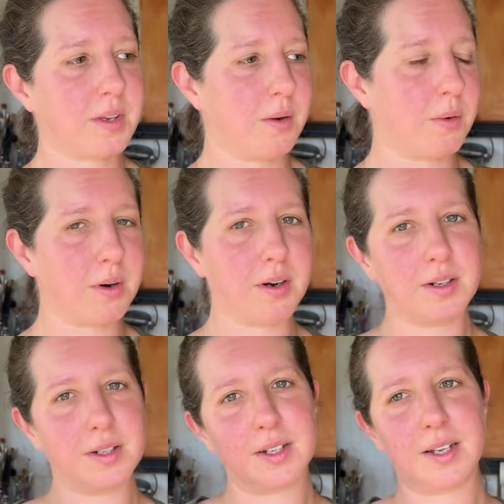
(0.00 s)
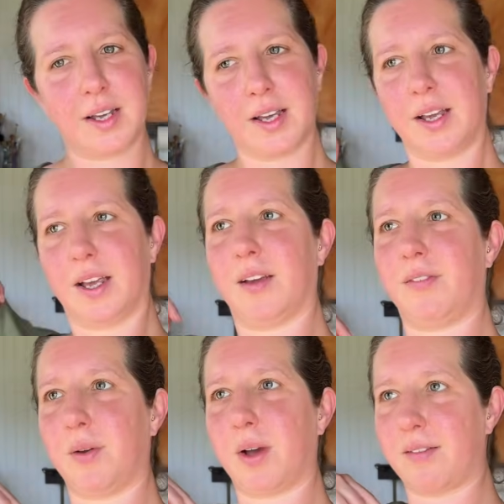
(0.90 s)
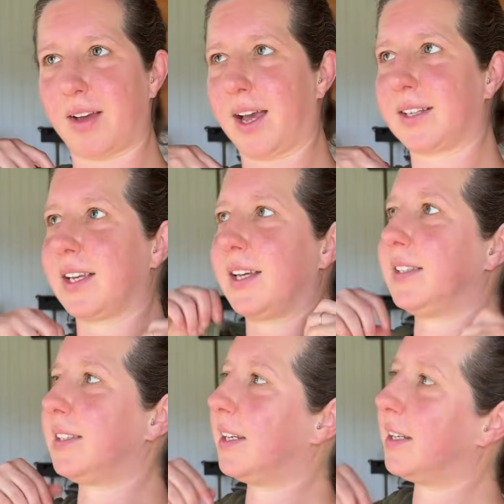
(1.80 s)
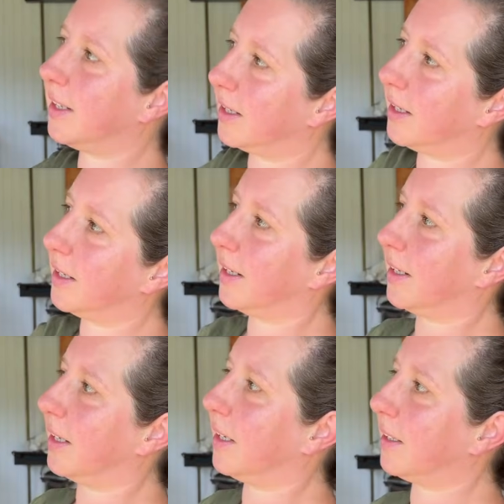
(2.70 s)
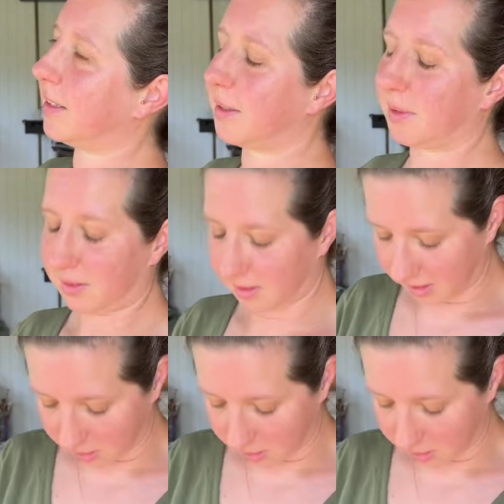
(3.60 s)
or if you have access to something really